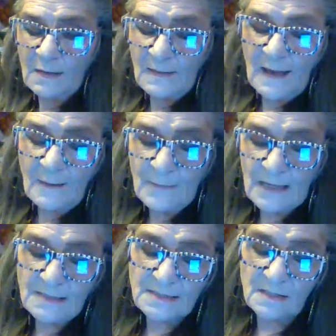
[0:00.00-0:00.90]
and that
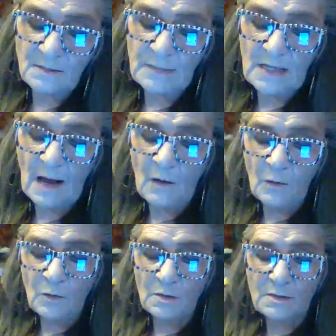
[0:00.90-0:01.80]
makes it a bit
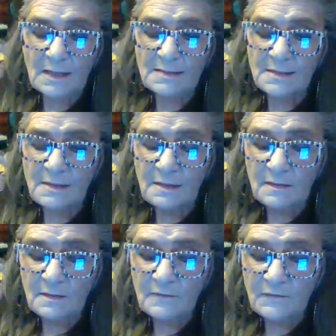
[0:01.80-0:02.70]
awkward, doesn't it,
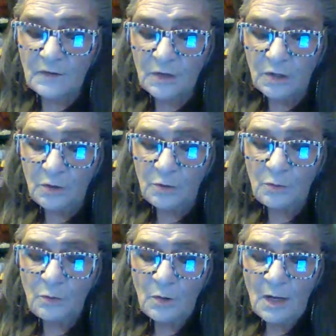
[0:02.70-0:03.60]
for you?